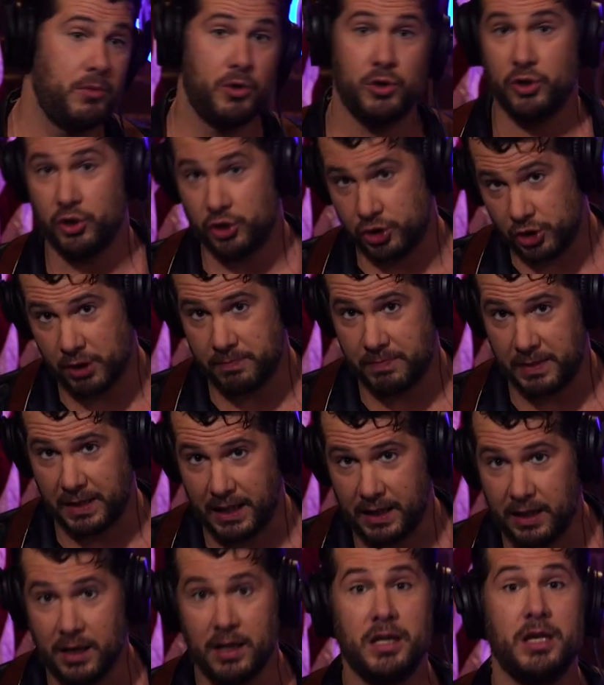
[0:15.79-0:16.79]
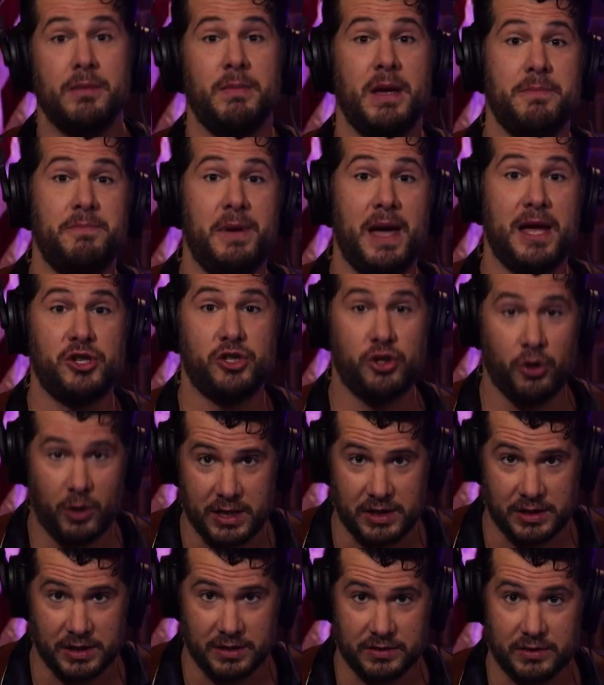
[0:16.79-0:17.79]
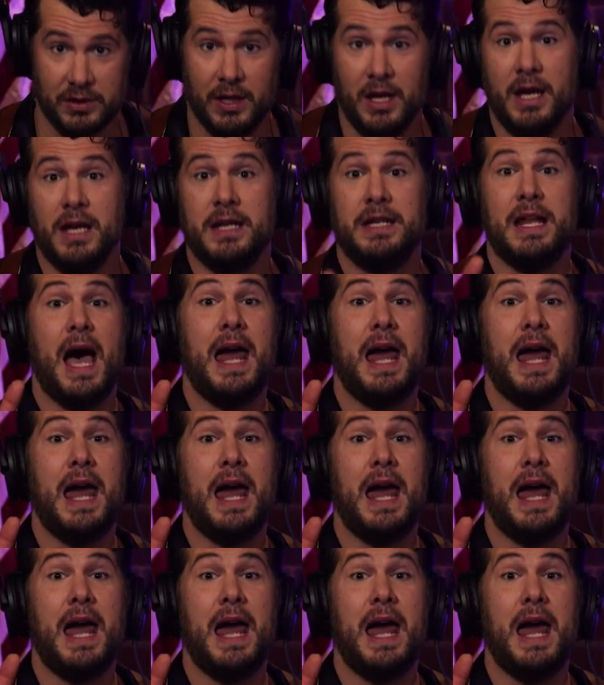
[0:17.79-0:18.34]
You should be. You made bad choices. Mm-hmm. Not